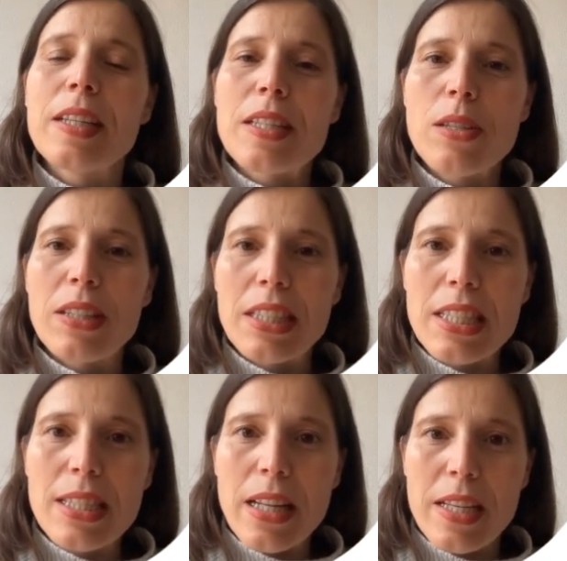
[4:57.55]
So in
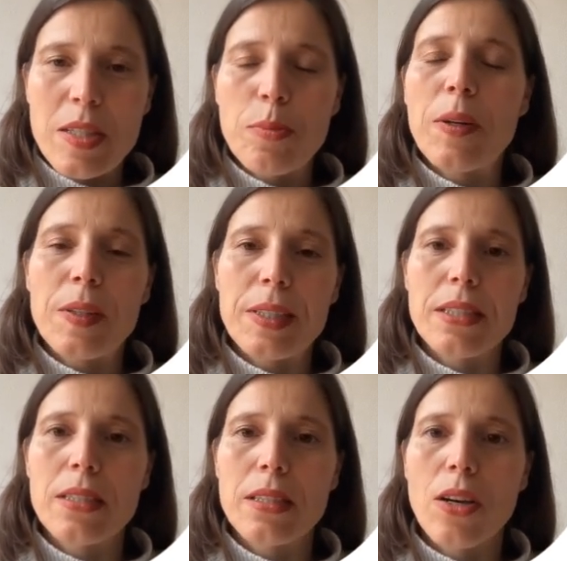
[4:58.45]
this last
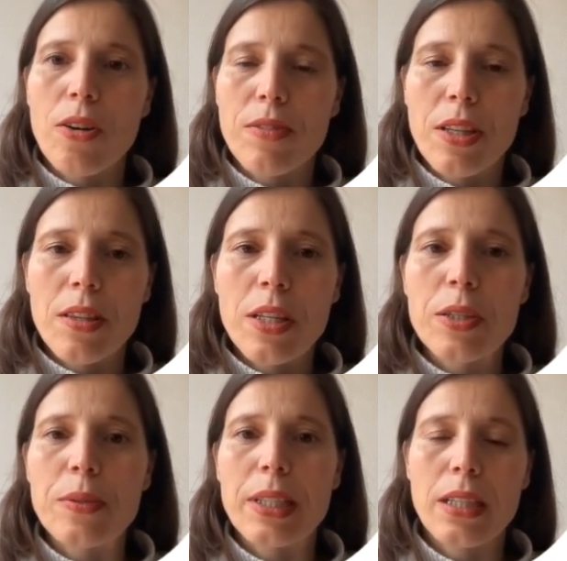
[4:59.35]
part of the
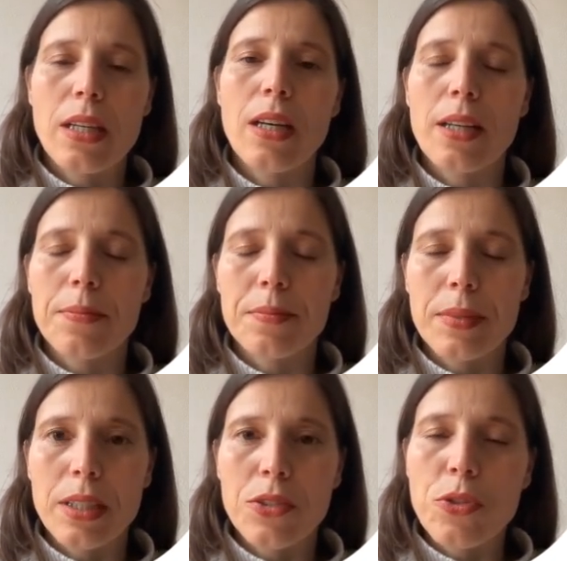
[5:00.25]
theory
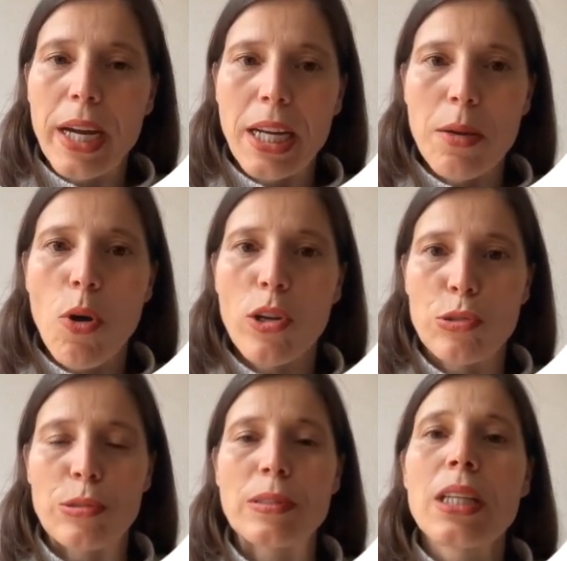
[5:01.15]
training
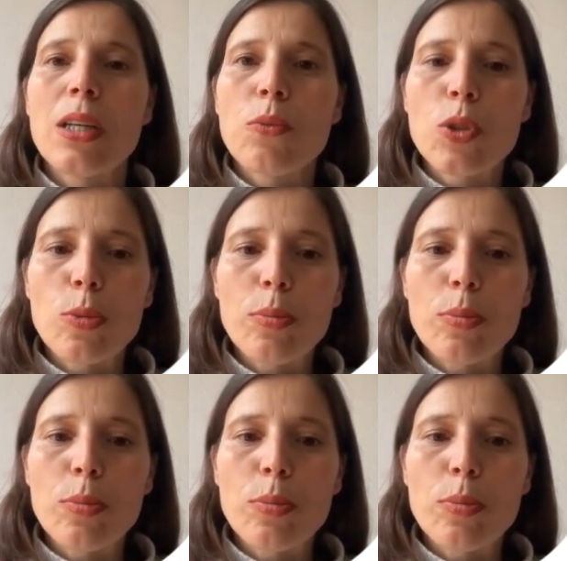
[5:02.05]
module, we'll